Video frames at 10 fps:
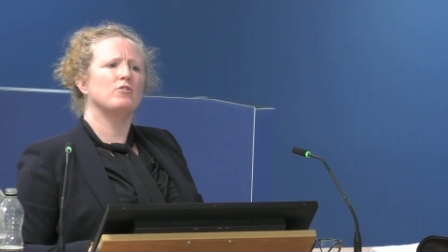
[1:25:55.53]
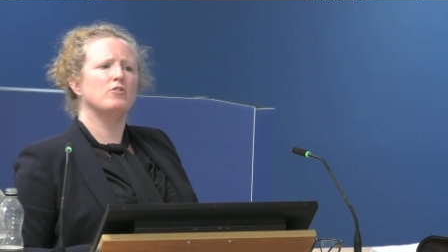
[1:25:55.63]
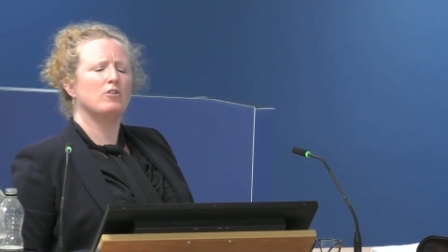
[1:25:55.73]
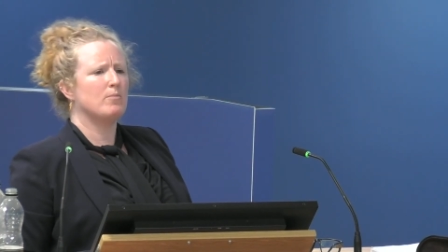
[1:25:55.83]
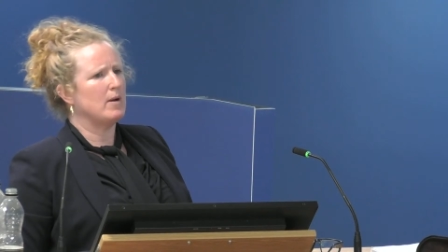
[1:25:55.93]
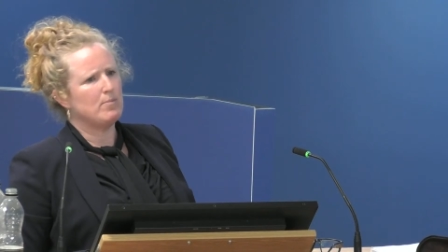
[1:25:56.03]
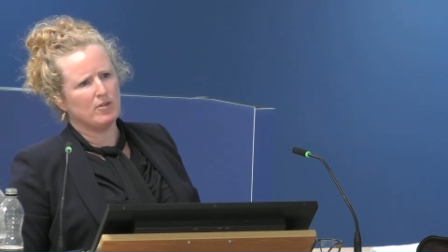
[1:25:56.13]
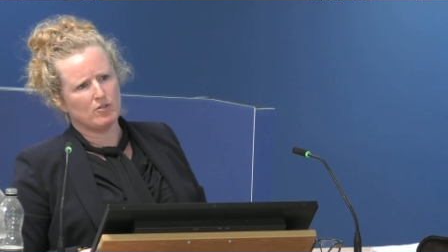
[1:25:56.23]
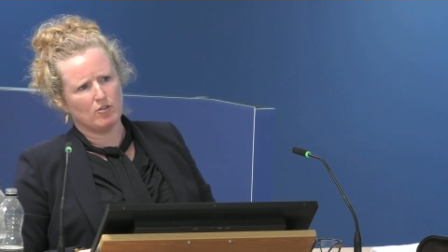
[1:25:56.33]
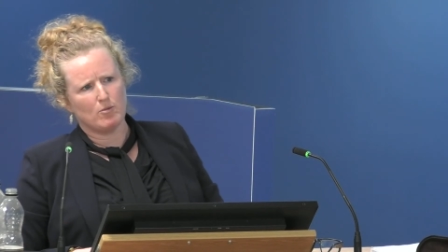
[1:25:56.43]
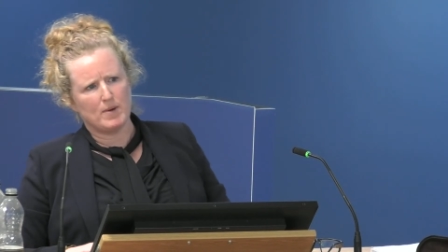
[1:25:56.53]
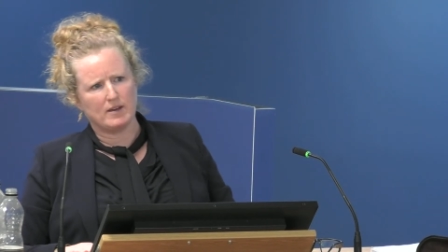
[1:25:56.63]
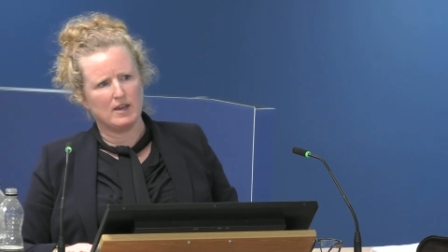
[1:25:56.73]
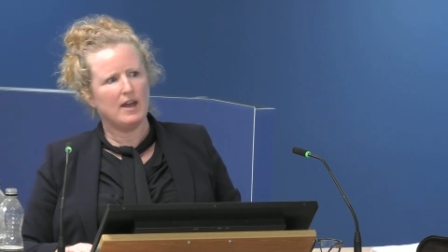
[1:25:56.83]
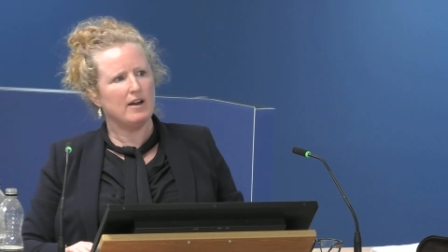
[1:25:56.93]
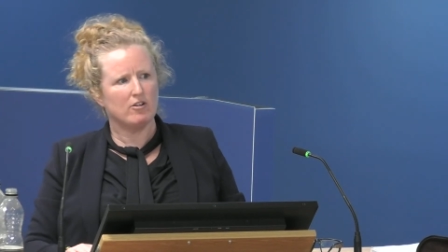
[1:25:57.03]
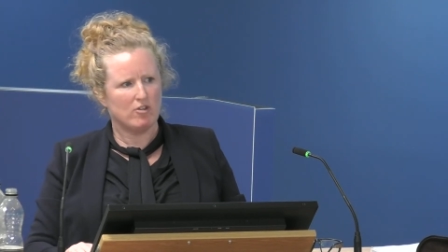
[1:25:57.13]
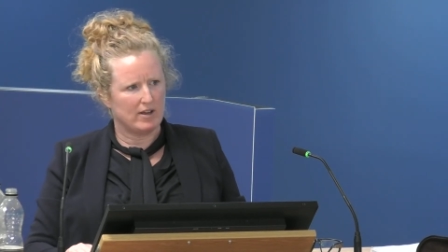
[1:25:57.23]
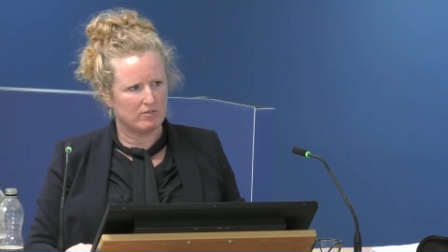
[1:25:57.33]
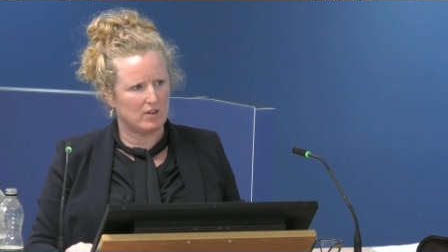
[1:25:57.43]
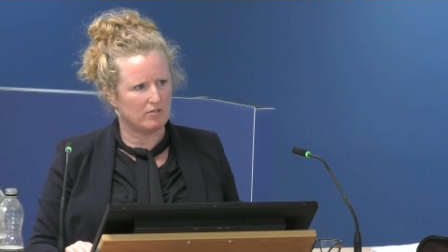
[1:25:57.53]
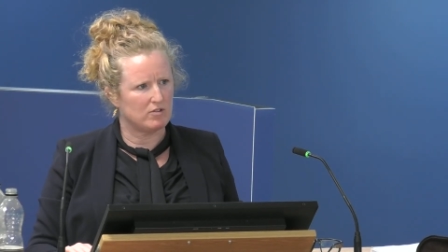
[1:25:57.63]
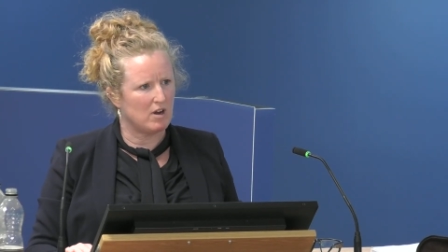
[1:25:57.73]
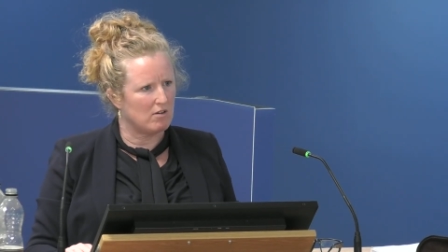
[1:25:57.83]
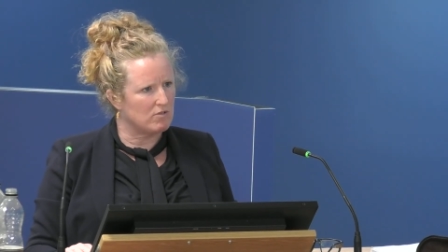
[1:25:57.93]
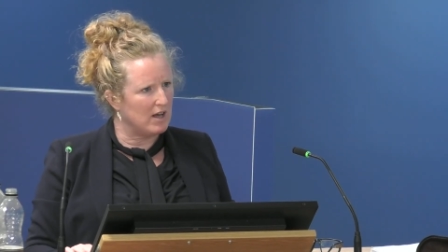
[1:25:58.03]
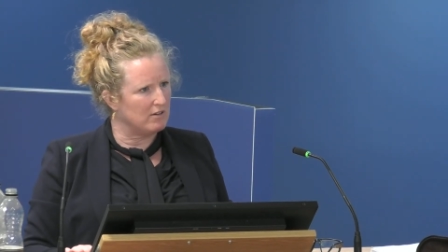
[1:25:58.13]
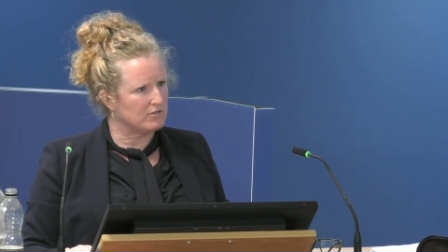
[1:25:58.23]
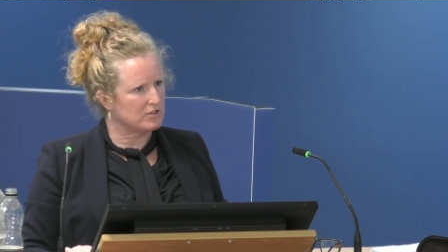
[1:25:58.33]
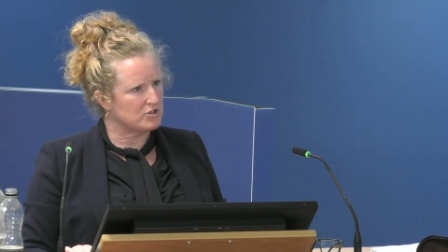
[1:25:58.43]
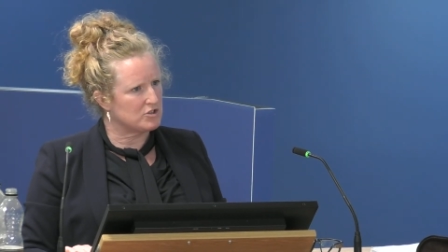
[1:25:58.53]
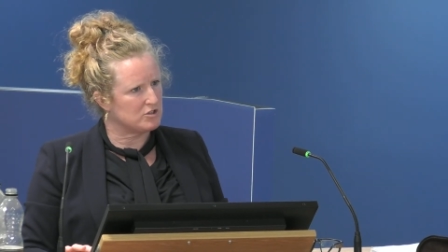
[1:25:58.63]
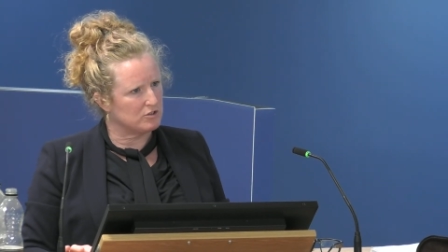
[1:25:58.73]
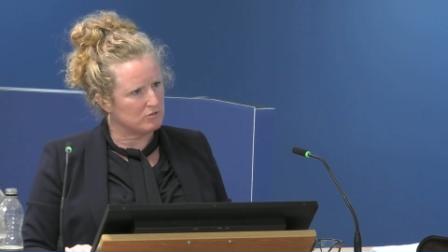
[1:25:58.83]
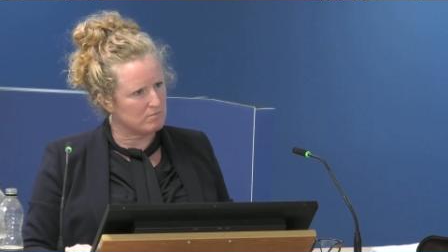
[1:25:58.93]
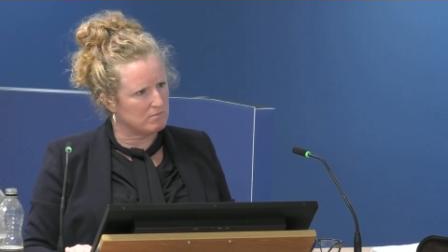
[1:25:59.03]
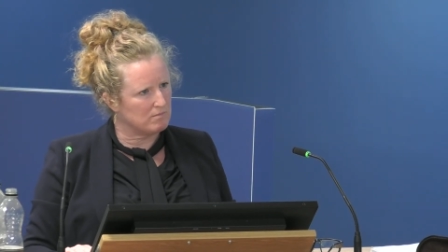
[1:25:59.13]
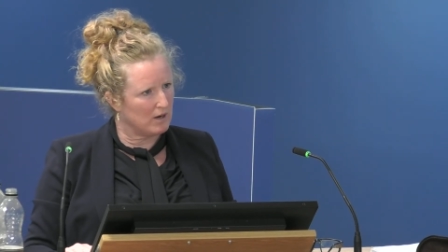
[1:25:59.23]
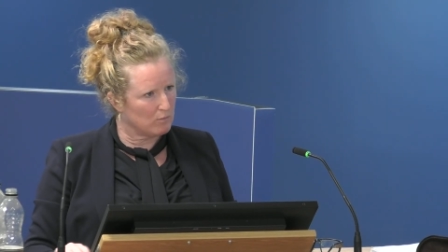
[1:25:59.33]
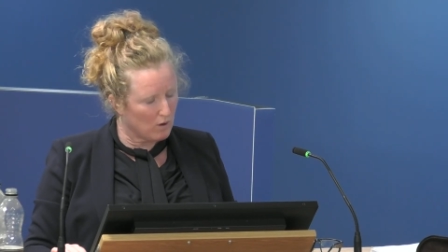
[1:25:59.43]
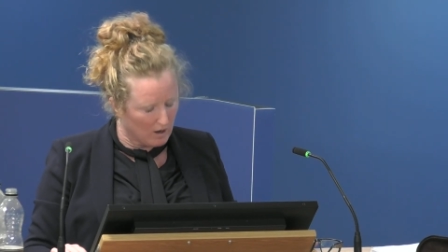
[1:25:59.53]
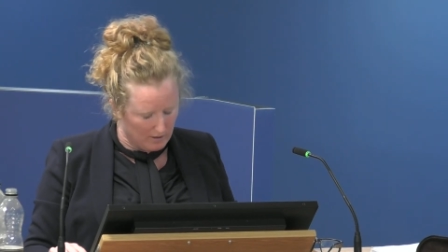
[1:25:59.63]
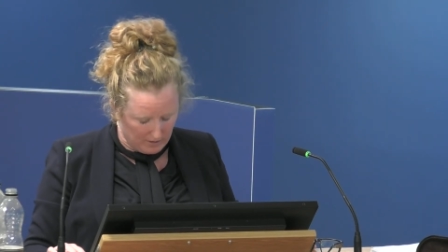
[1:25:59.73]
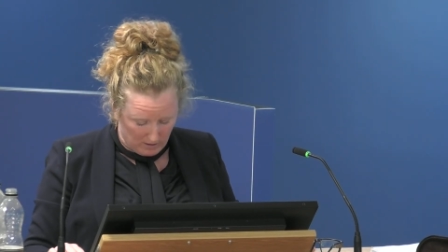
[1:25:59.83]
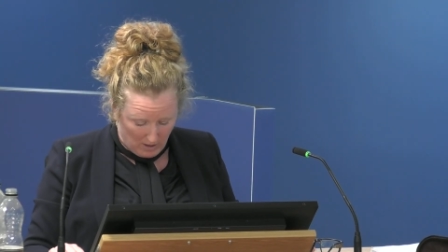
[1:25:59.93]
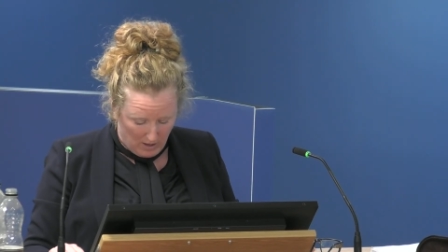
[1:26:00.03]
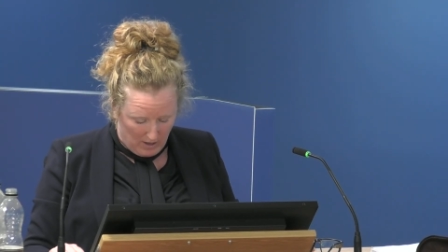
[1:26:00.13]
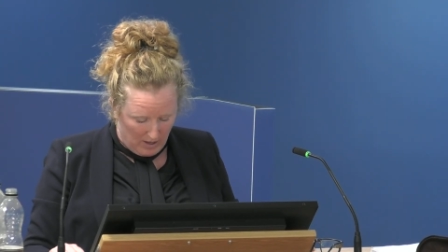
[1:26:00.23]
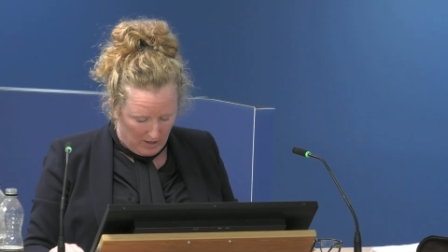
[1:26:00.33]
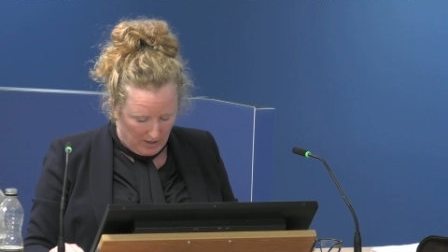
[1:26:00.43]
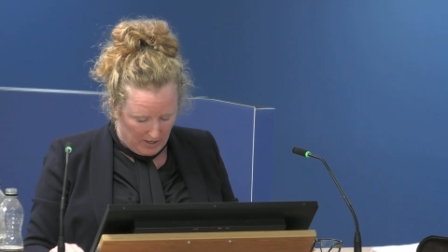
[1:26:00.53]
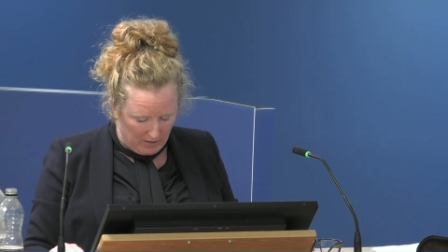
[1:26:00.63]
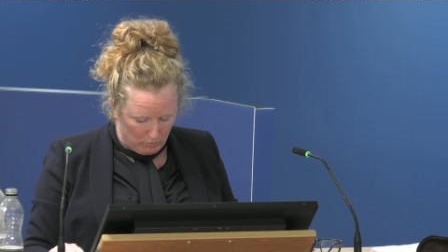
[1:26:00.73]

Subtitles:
none of my business about caring. That's not relevant to my work. It